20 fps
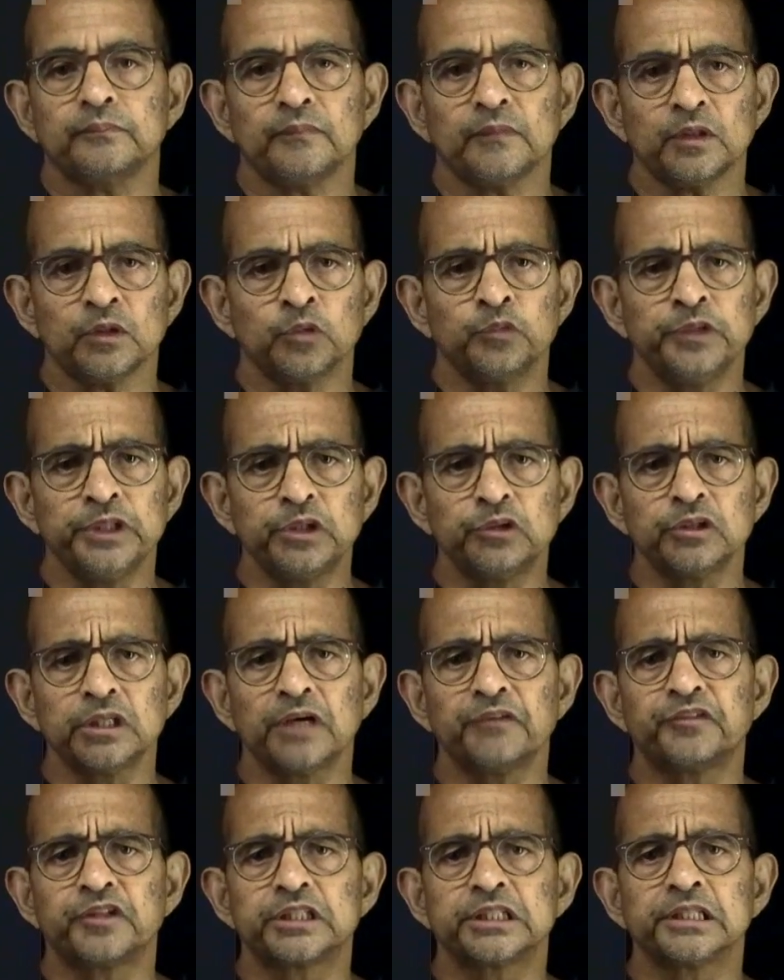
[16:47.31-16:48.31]
we could have
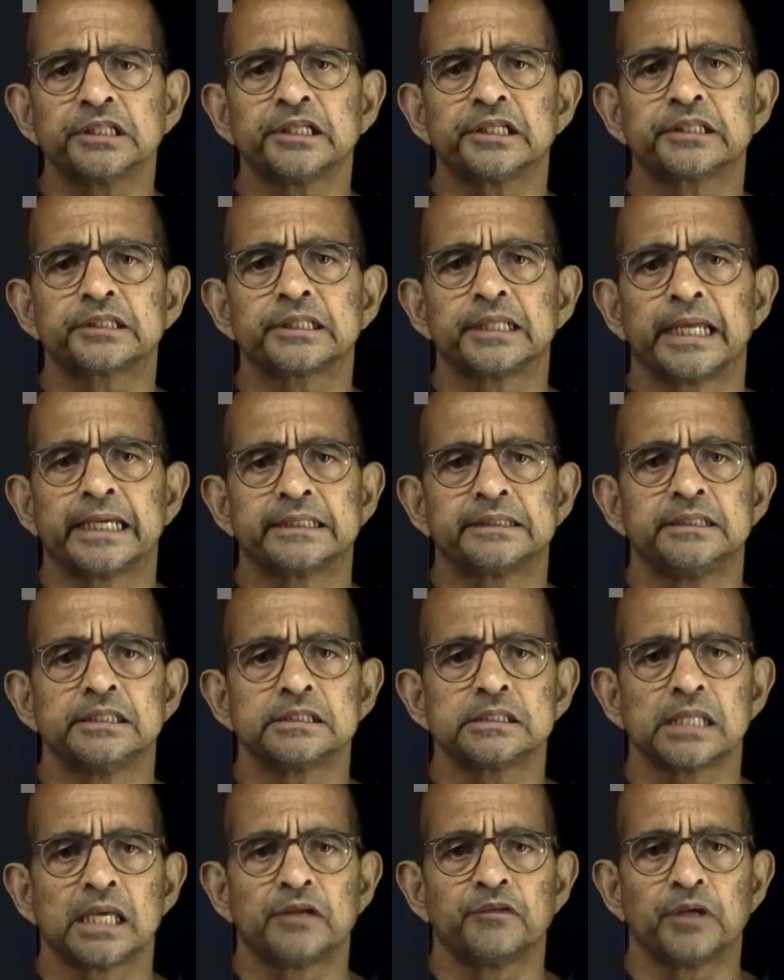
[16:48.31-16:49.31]
written it like this,
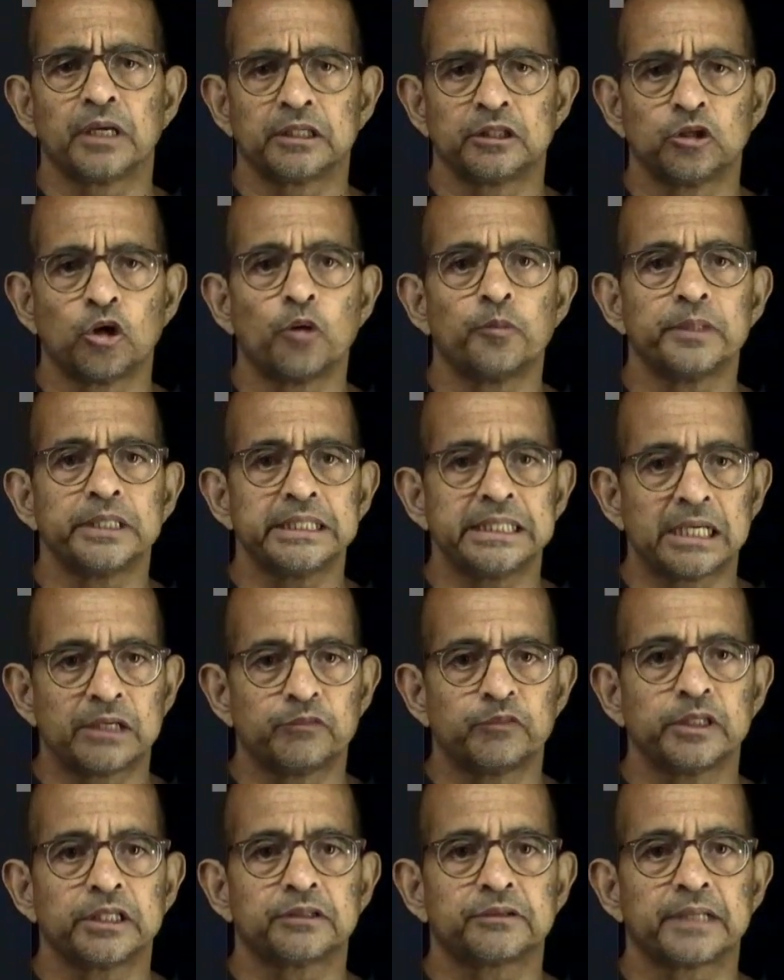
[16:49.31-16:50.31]
and normally I
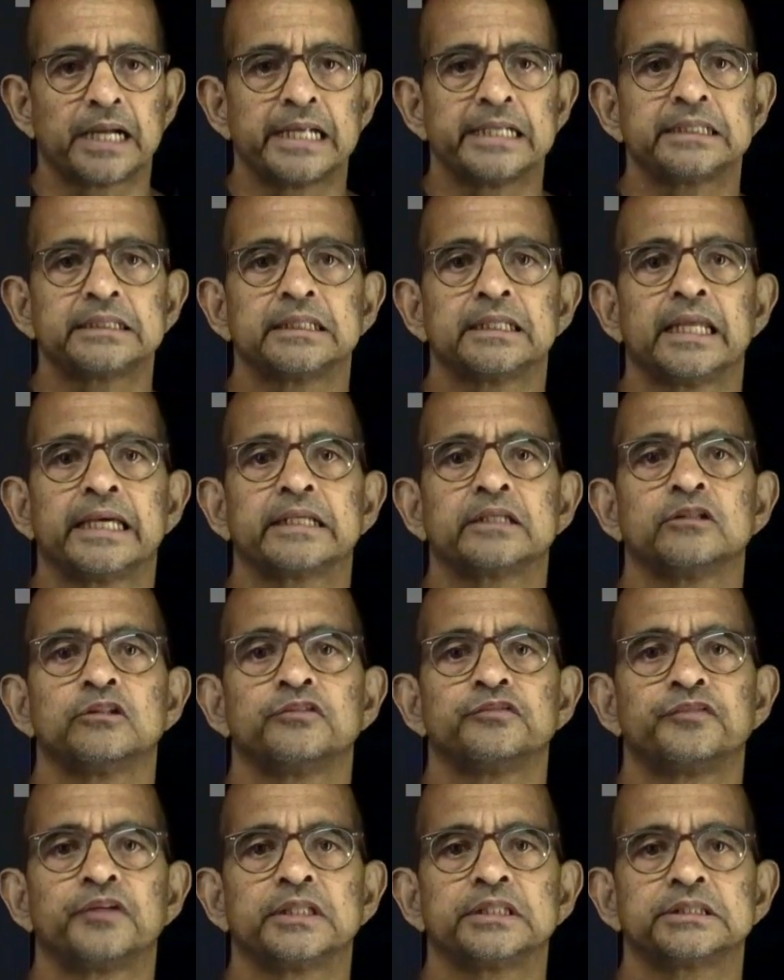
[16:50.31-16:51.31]
will write the likelihood
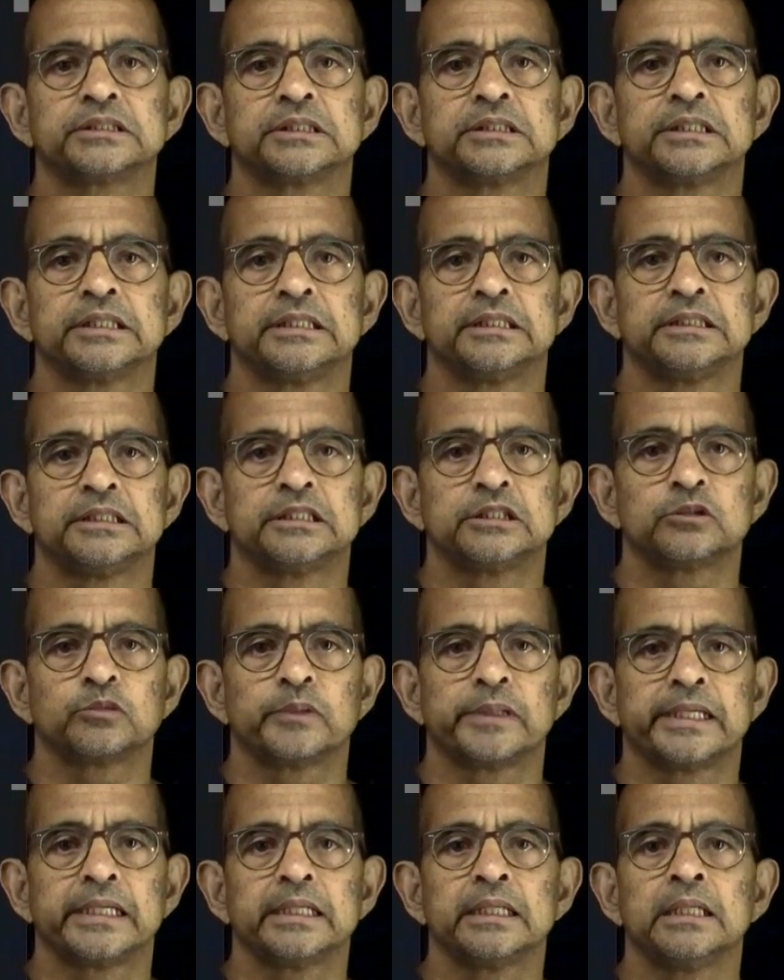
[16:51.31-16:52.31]
function in this
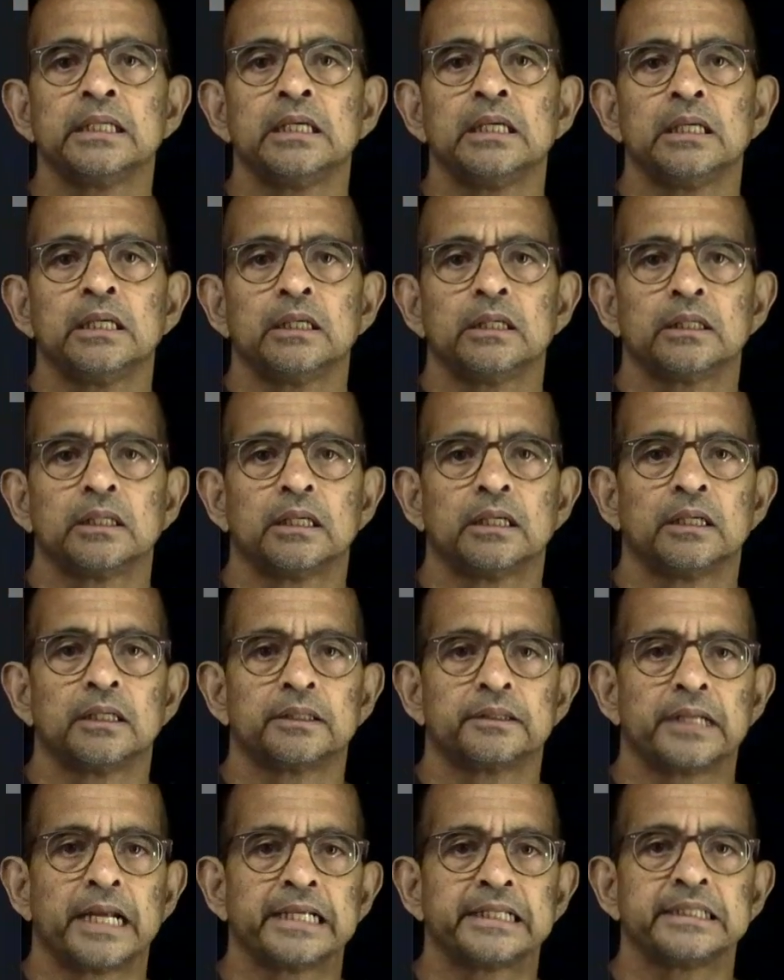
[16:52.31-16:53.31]
way,
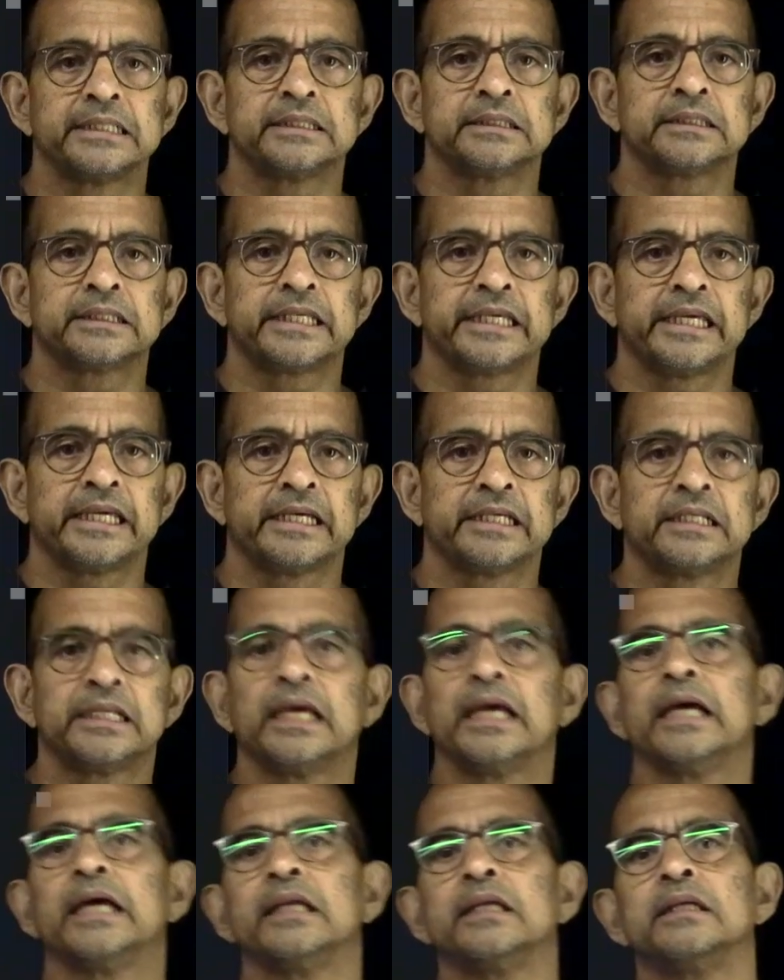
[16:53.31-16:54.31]
writing k
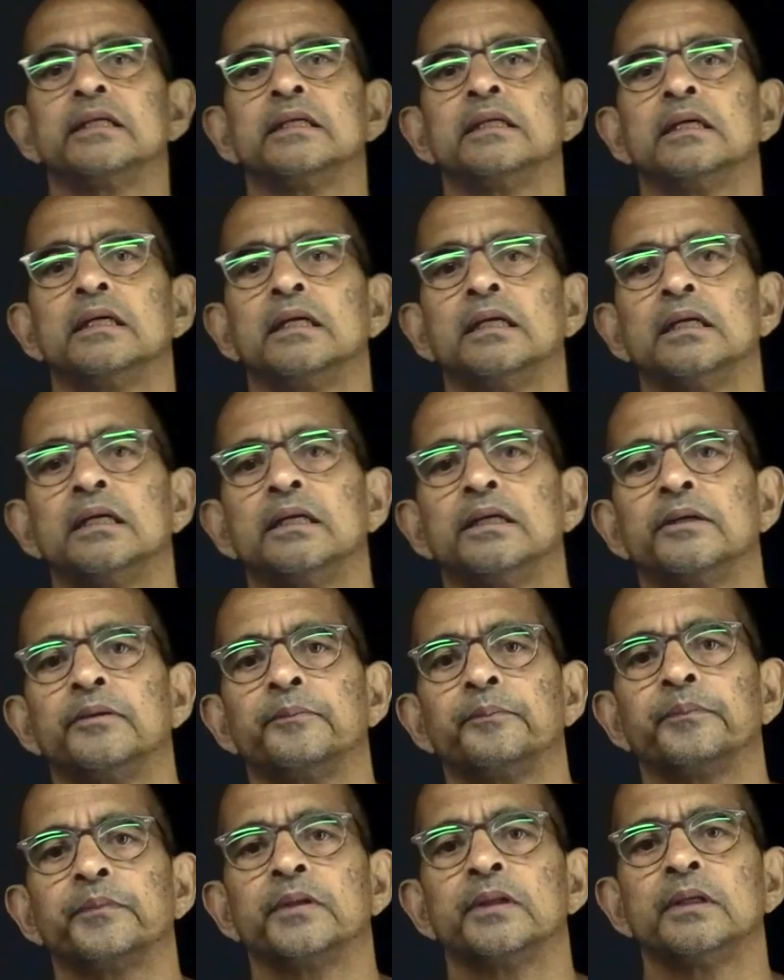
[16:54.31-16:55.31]

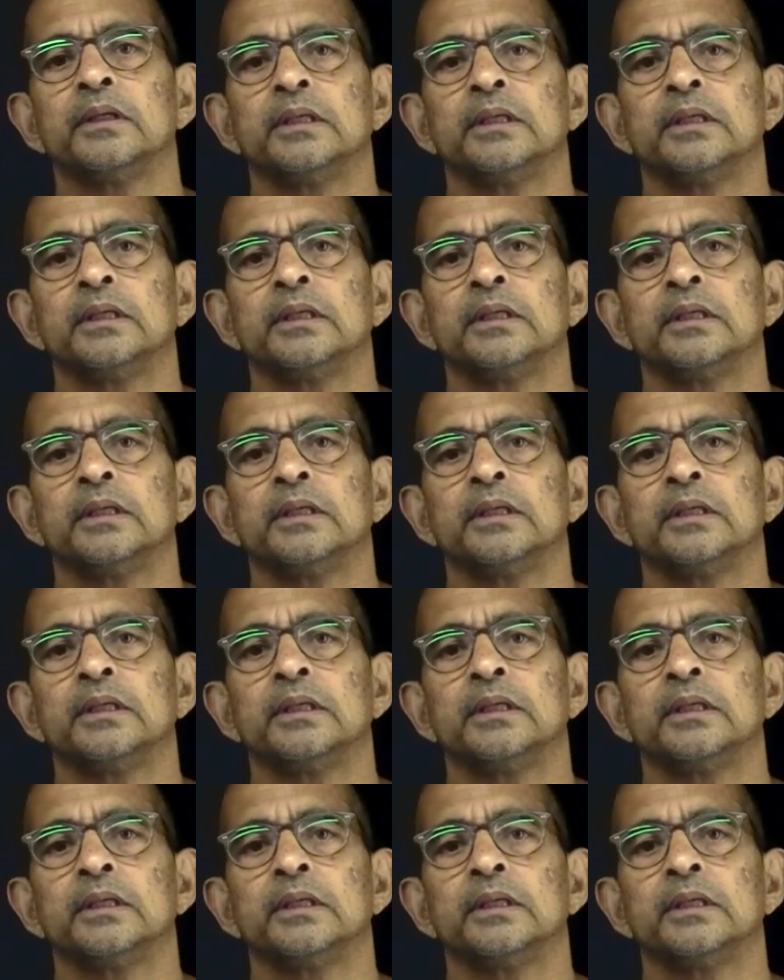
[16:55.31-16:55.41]
and